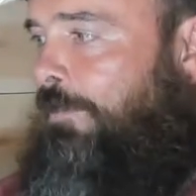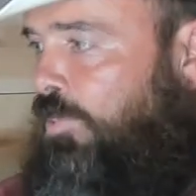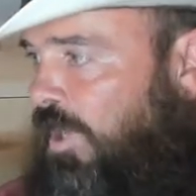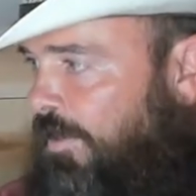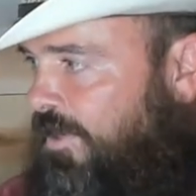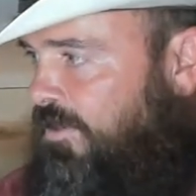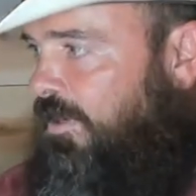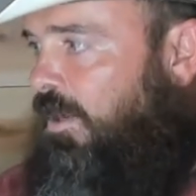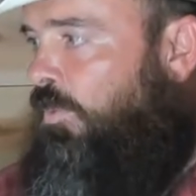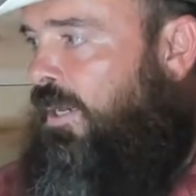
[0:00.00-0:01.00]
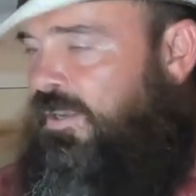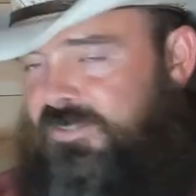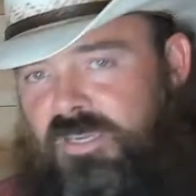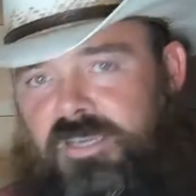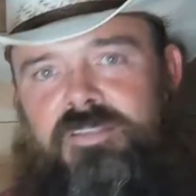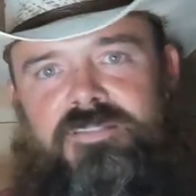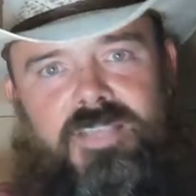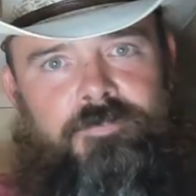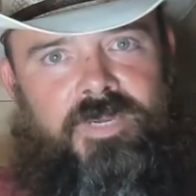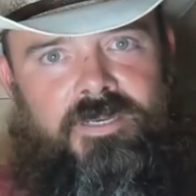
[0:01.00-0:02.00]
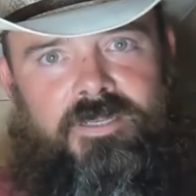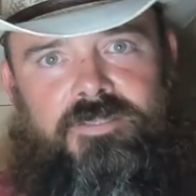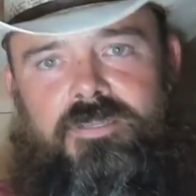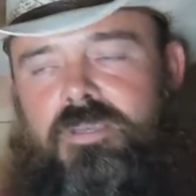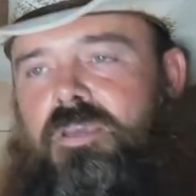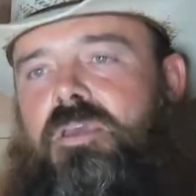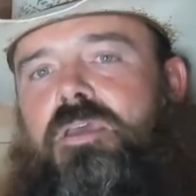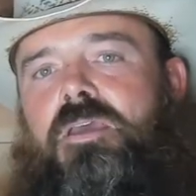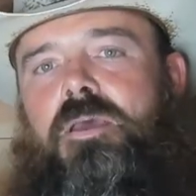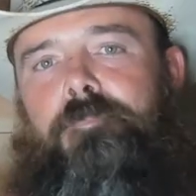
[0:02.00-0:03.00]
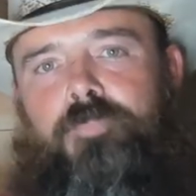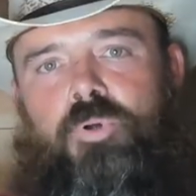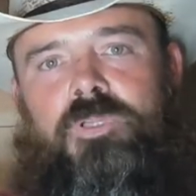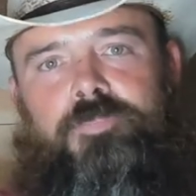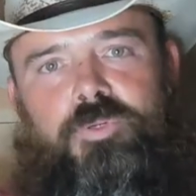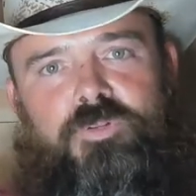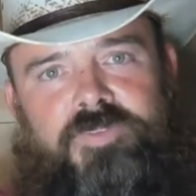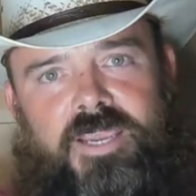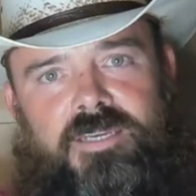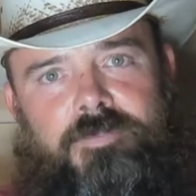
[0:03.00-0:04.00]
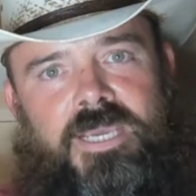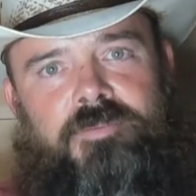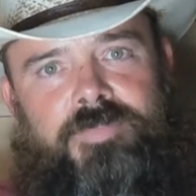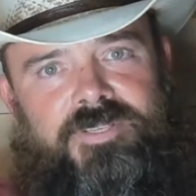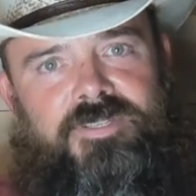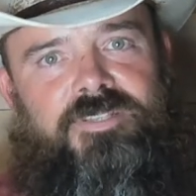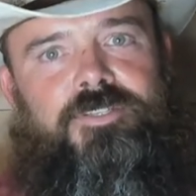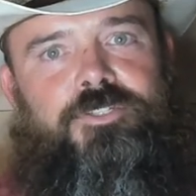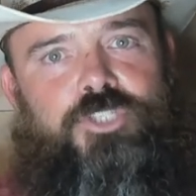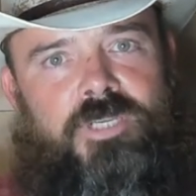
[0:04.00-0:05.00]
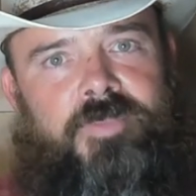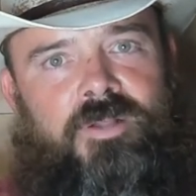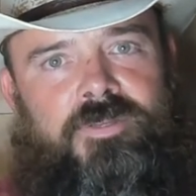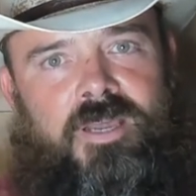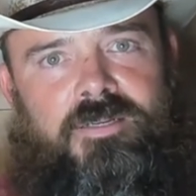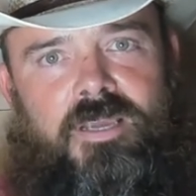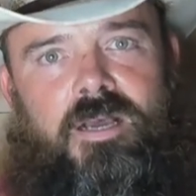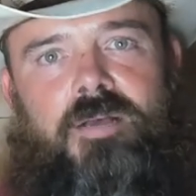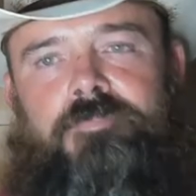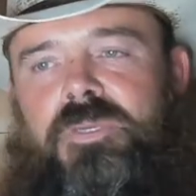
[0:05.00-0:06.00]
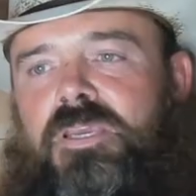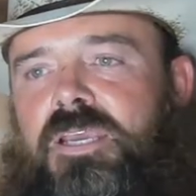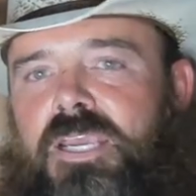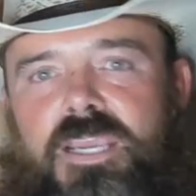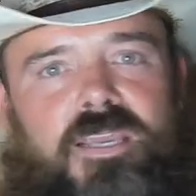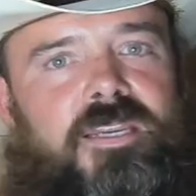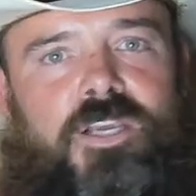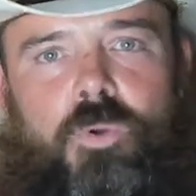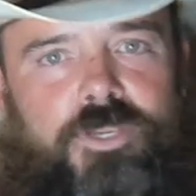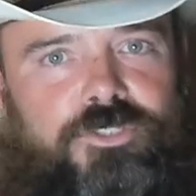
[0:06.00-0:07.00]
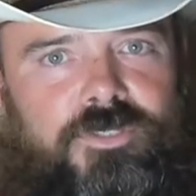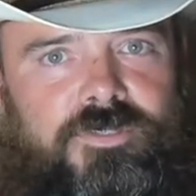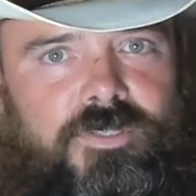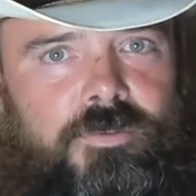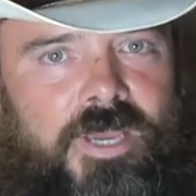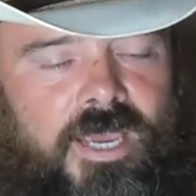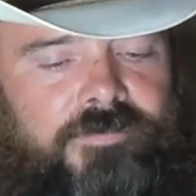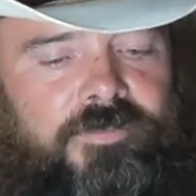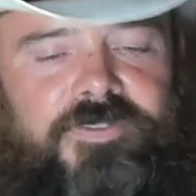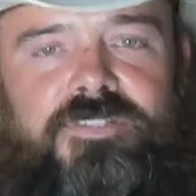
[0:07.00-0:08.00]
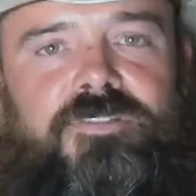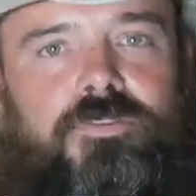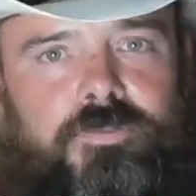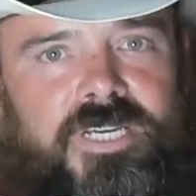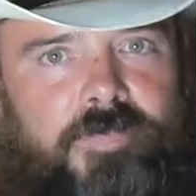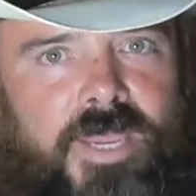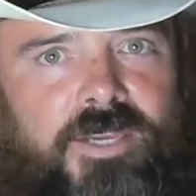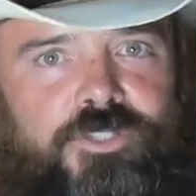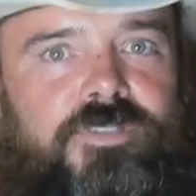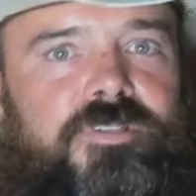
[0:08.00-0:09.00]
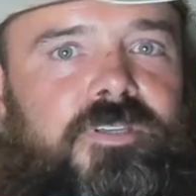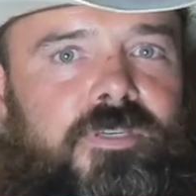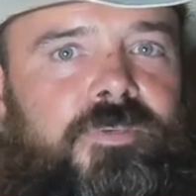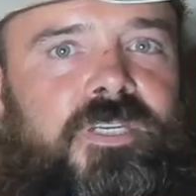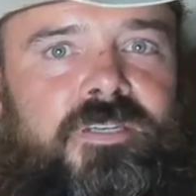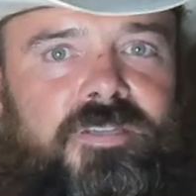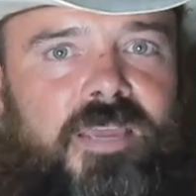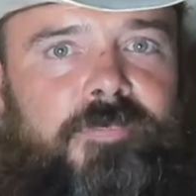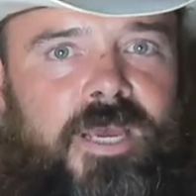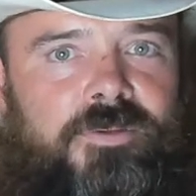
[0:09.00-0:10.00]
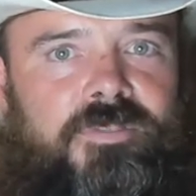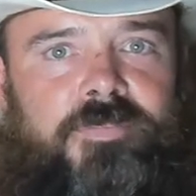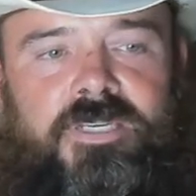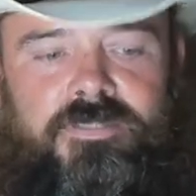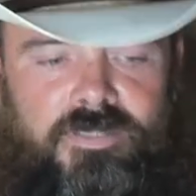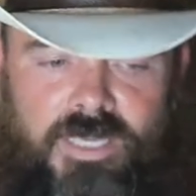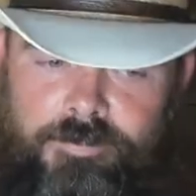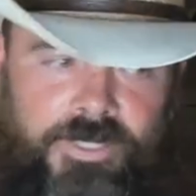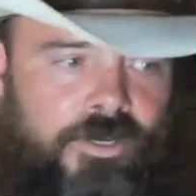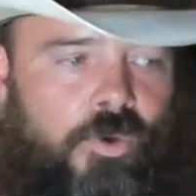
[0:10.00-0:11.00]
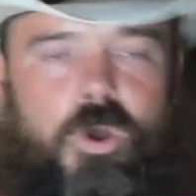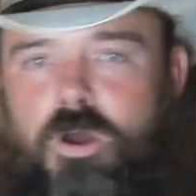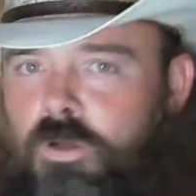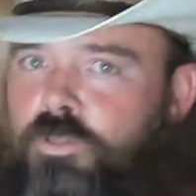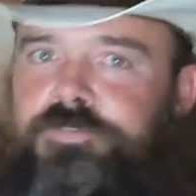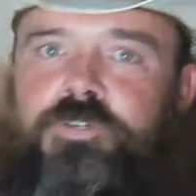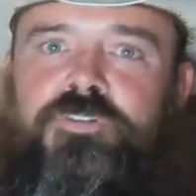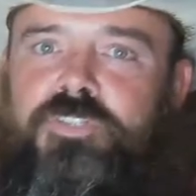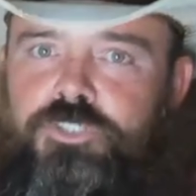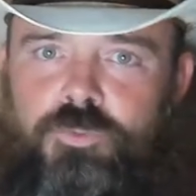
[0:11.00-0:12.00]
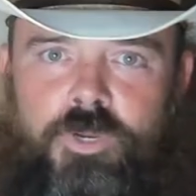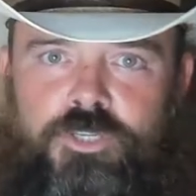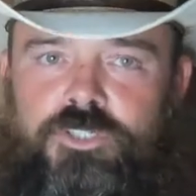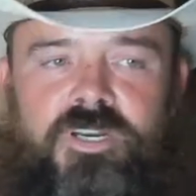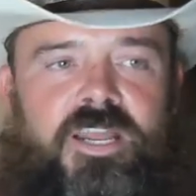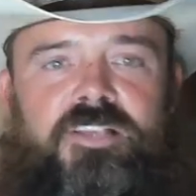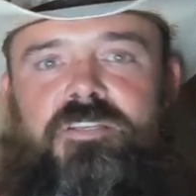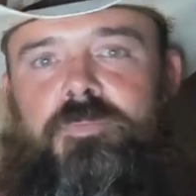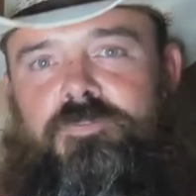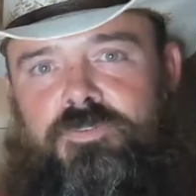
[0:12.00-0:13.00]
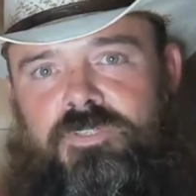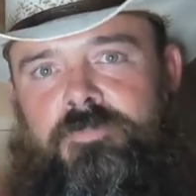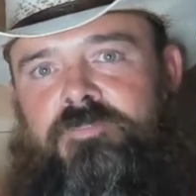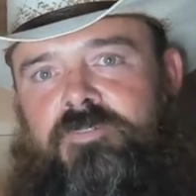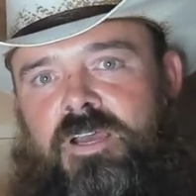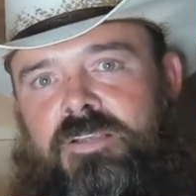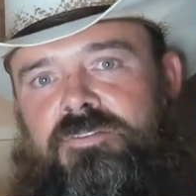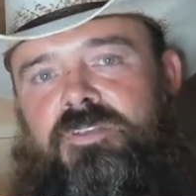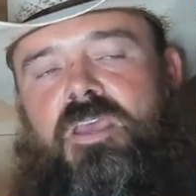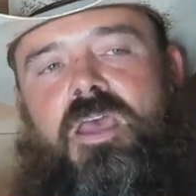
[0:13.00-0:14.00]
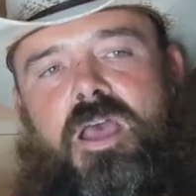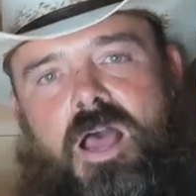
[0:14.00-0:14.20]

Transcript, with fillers: I promise y'all, when I say this, I mean it. Bulletproof handyman business at gmail.com. Any questions you have, if it's three pages that you need to type out to me to let me know all of your situation and ask me for some advice,